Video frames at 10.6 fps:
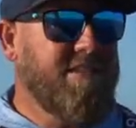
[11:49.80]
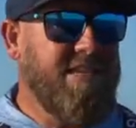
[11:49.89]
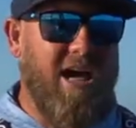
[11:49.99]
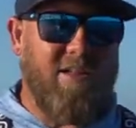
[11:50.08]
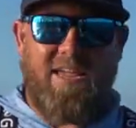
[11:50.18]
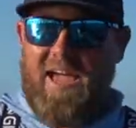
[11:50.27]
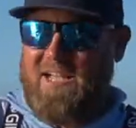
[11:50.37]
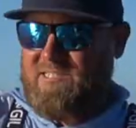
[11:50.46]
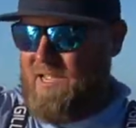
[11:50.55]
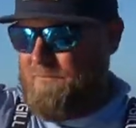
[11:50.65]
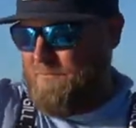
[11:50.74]
Talon
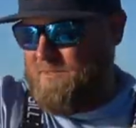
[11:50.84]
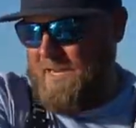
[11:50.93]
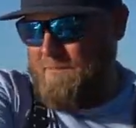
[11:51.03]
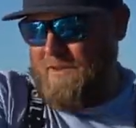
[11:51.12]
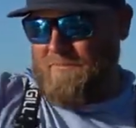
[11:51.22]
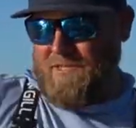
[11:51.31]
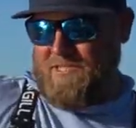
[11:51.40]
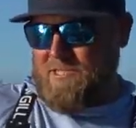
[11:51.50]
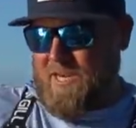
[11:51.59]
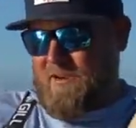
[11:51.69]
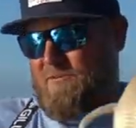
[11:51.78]
cast net from Tampa Bay Fishing
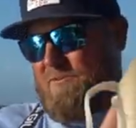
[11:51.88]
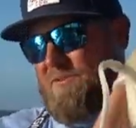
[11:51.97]
Channel.